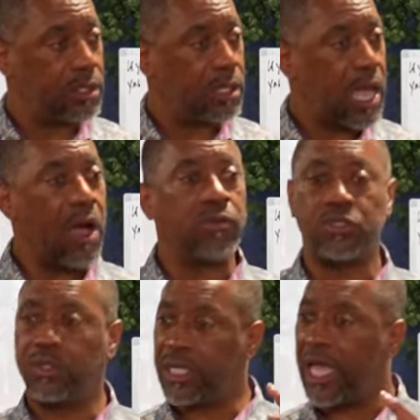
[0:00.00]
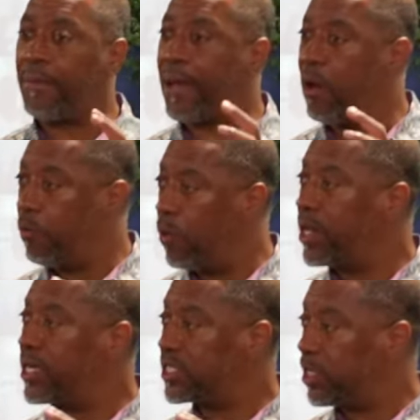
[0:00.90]
I want you to think about what
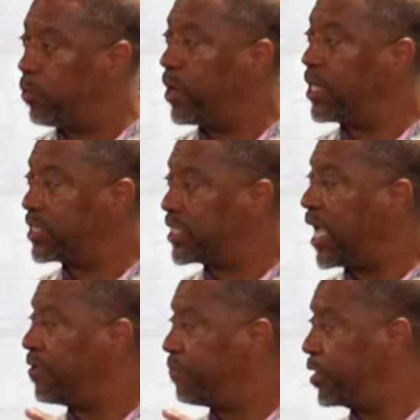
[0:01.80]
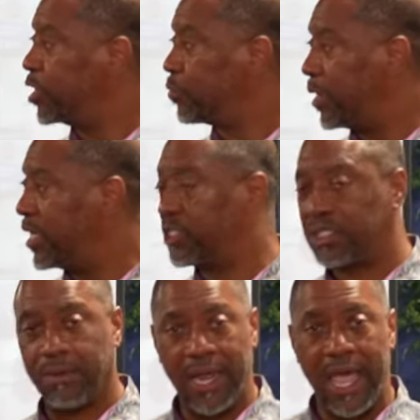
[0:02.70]
does it really take for this
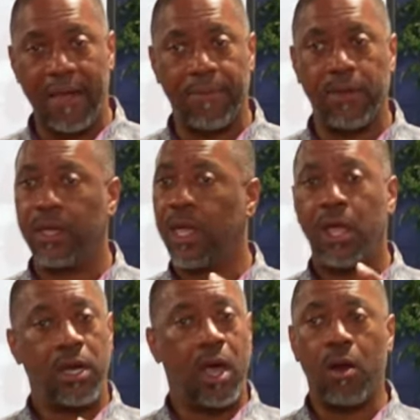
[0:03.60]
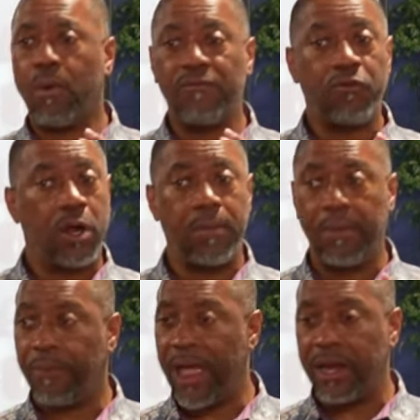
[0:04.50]
relationship to happen. The only way for it to be
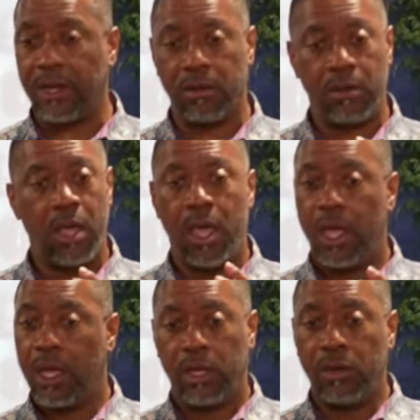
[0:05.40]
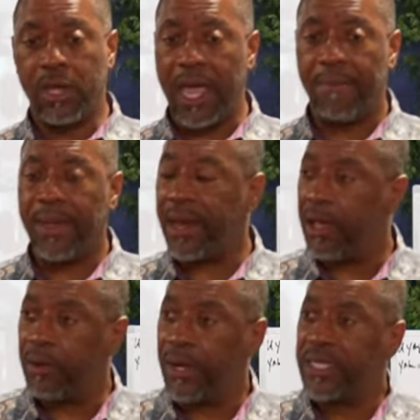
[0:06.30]
practical, you can't be in that other
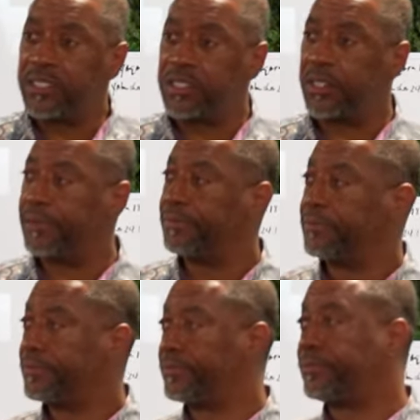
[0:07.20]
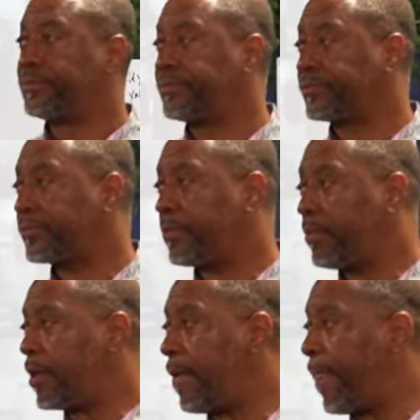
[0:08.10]
relationship.
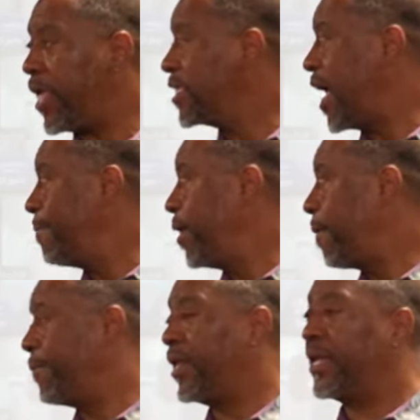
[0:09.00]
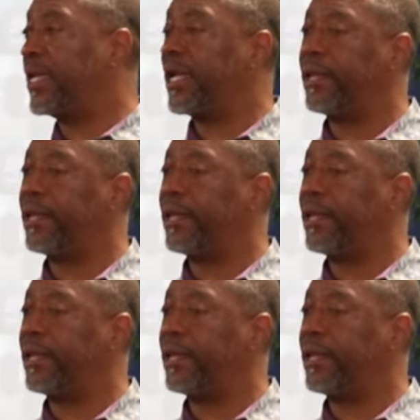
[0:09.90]
It's got to be completely done.